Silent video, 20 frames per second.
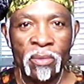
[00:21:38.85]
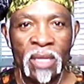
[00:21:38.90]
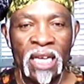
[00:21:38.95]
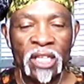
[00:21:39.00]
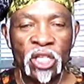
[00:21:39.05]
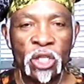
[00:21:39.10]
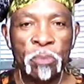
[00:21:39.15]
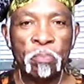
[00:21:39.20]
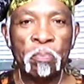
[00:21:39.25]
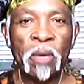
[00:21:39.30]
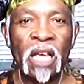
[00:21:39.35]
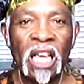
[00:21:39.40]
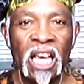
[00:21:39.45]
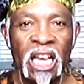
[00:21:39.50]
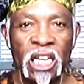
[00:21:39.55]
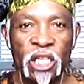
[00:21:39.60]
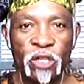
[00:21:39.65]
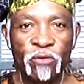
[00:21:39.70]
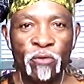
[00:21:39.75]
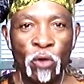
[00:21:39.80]
That's
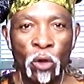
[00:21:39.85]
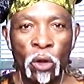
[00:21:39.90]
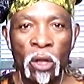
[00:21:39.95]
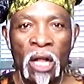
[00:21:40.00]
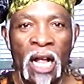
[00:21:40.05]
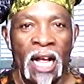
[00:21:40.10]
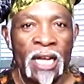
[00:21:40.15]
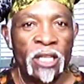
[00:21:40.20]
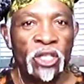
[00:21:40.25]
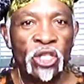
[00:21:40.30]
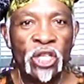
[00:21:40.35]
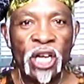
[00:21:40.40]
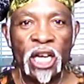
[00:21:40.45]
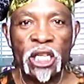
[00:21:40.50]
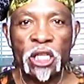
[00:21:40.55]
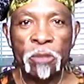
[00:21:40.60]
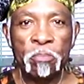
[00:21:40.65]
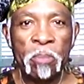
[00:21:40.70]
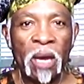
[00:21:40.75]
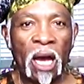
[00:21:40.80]
peaceful
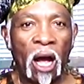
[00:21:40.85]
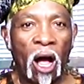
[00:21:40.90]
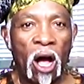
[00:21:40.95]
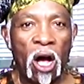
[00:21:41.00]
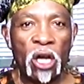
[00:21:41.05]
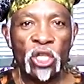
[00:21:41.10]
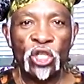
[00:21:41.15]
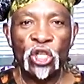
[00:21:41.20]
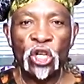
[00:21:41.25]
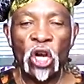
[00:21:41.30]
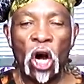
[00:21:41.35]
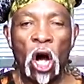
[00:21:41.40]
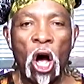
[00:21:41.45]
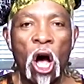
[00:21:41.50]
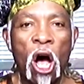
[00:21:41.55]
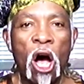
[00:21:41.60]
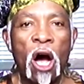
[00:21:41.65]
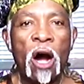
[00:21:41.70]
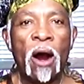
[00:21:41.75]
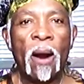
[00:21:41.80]
just because you
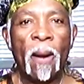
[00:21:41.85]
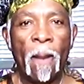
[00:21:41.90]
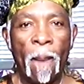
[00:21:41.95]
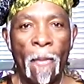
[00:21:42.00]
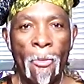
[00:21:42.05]
are.